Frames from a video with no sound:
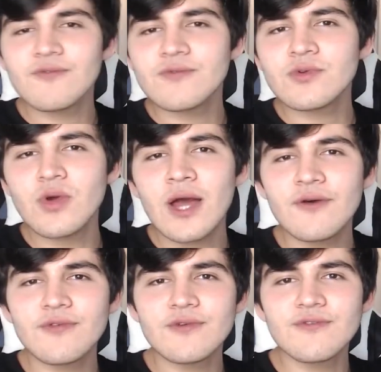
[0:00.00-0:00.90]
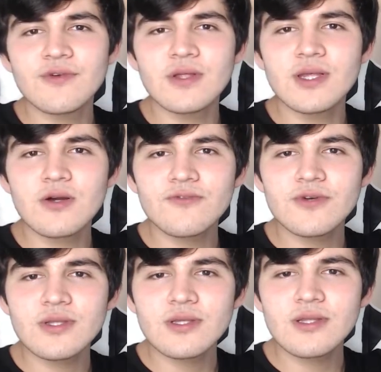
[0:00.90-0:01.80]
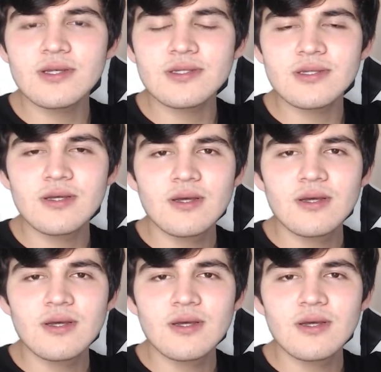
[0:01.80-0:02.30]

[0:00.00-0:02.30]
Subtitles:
you have the feeling of it at least.